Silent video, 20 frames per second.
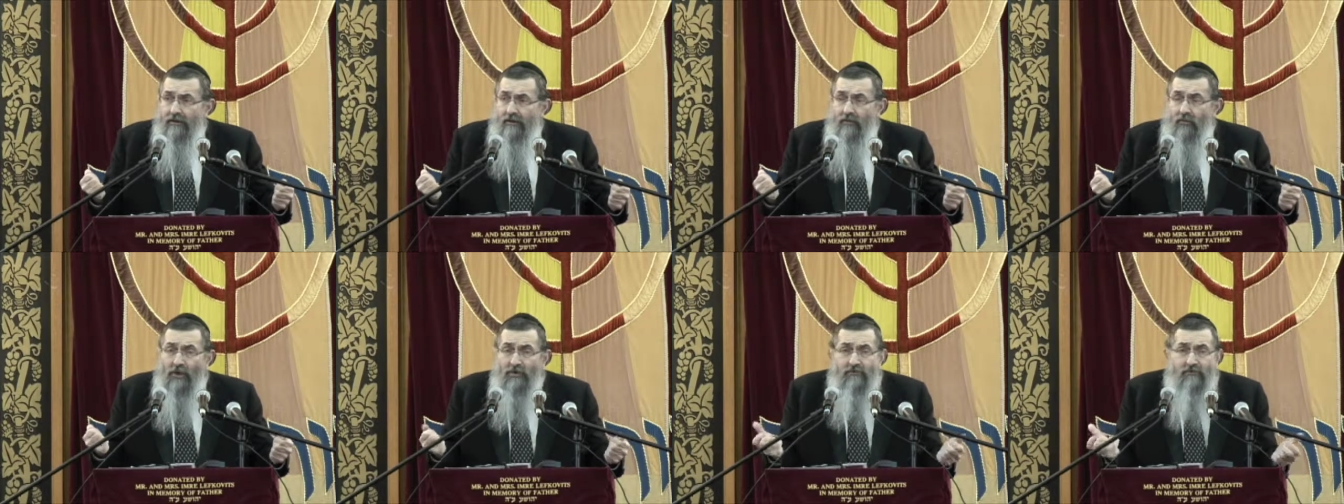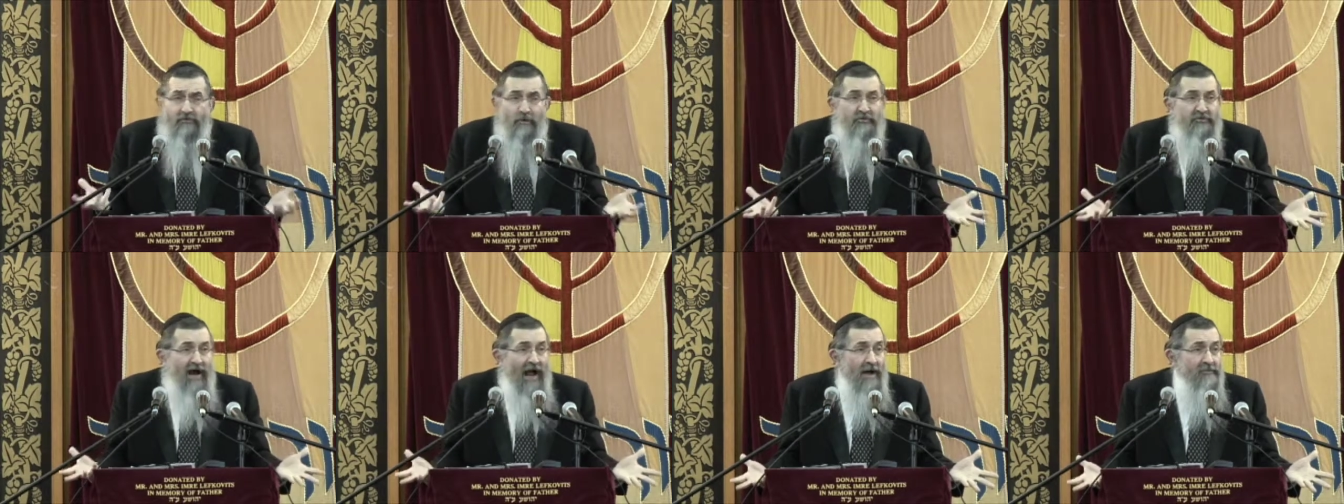What's the
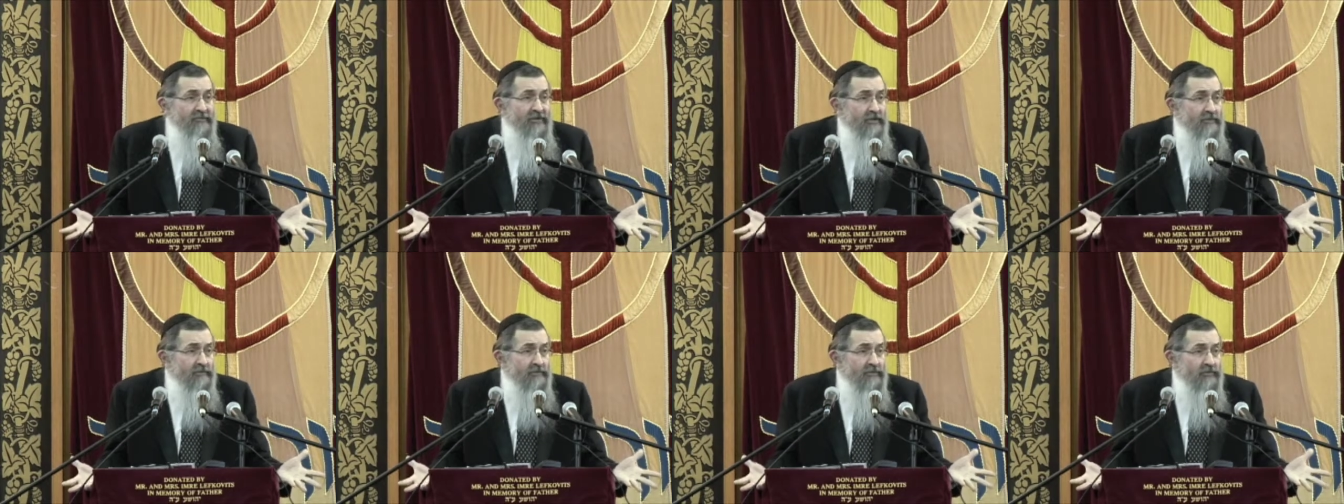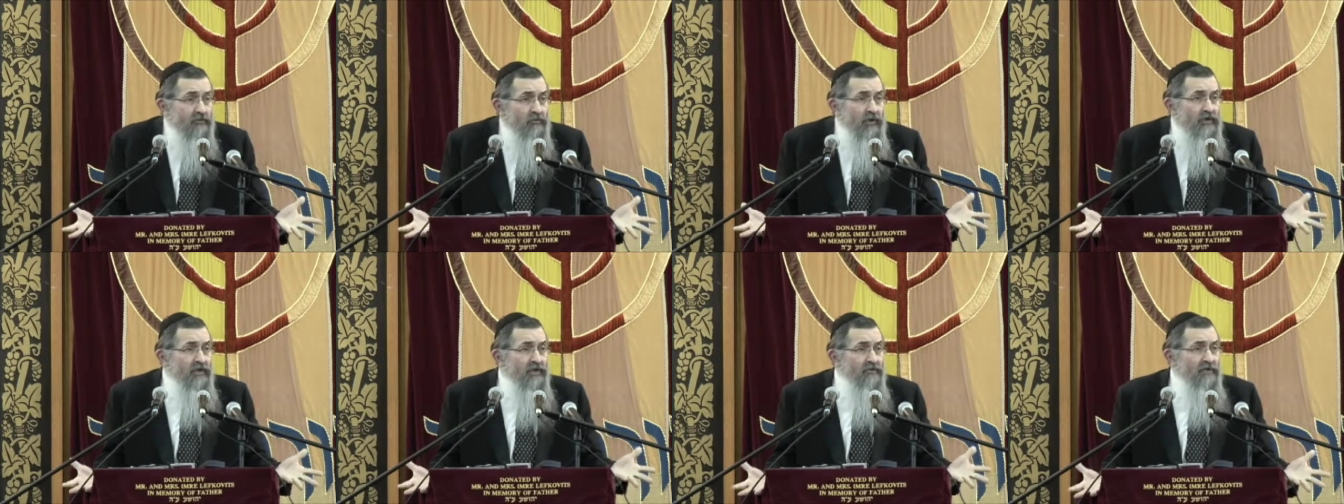problem?
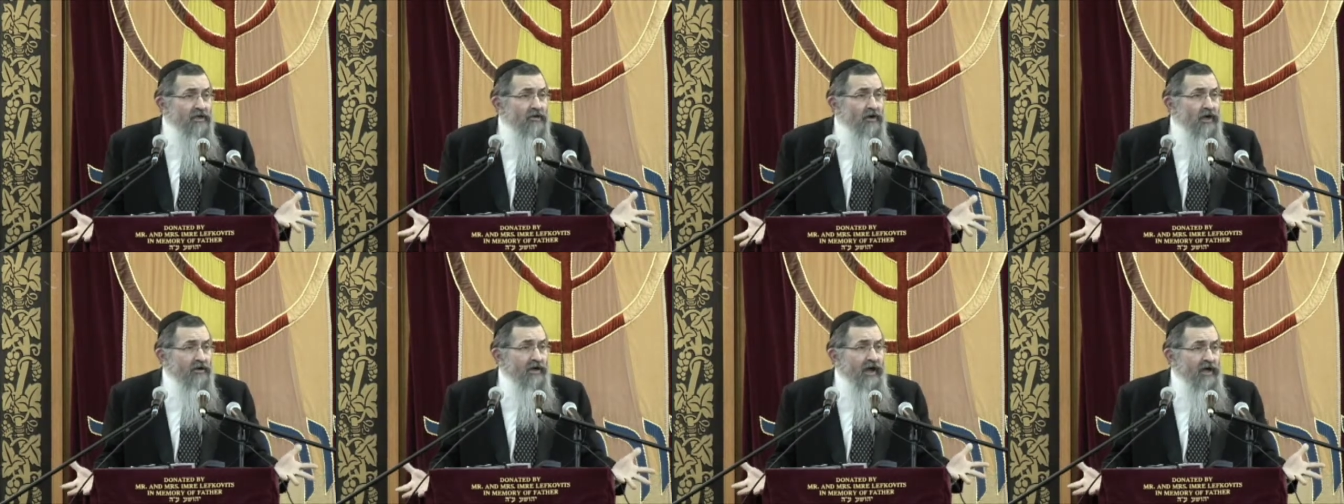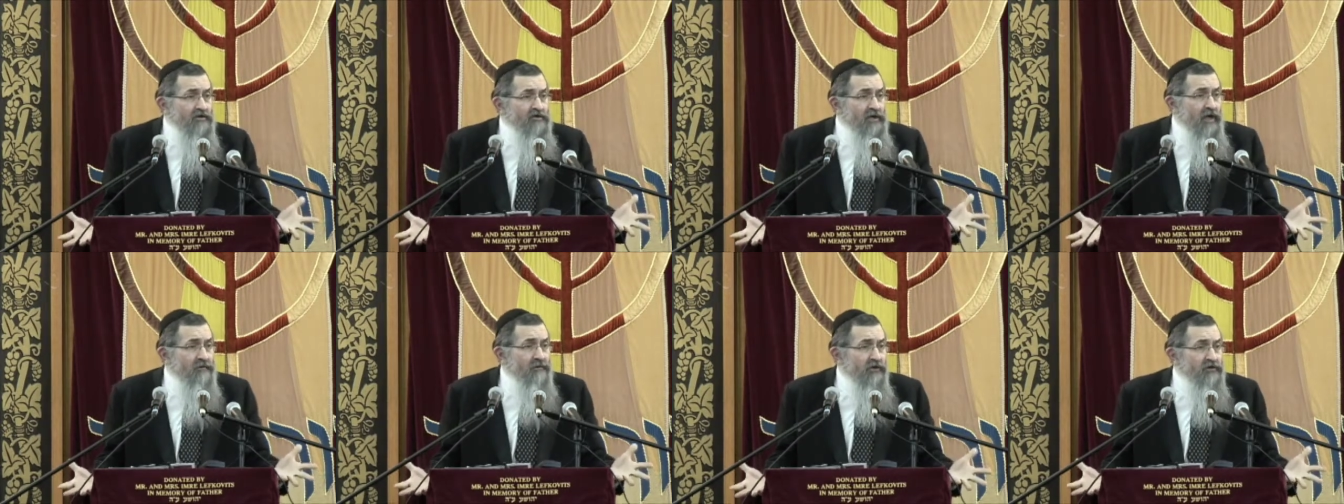What do you mean Ona
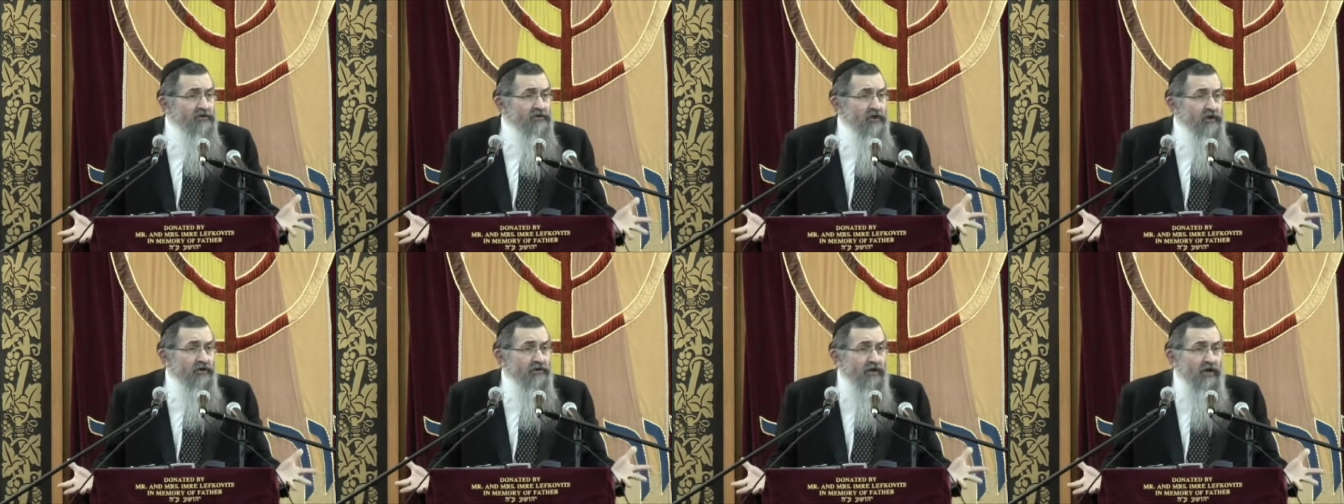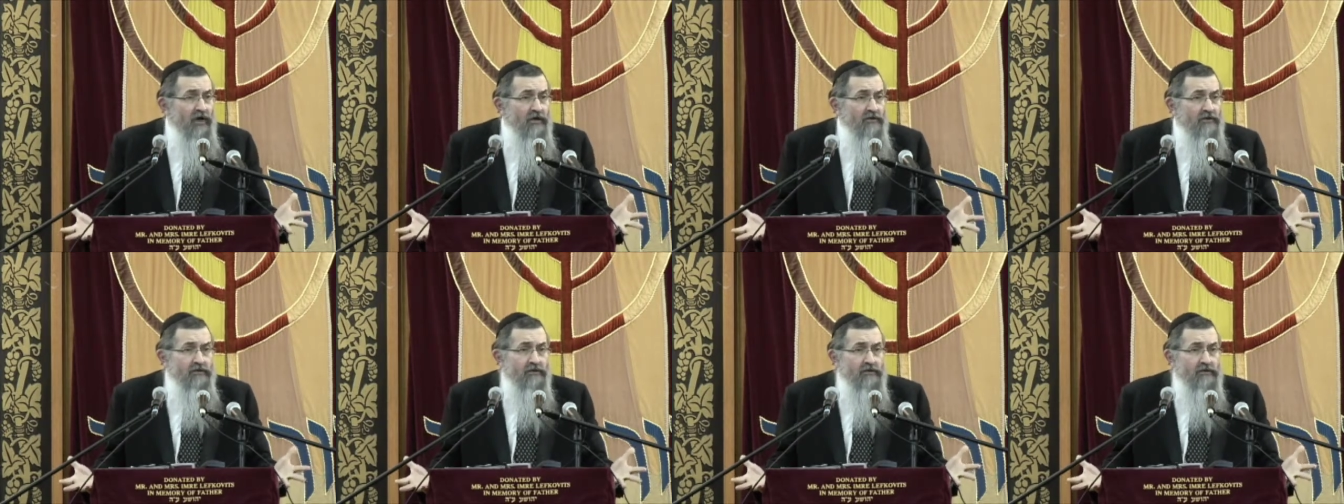Hashem Oshiana?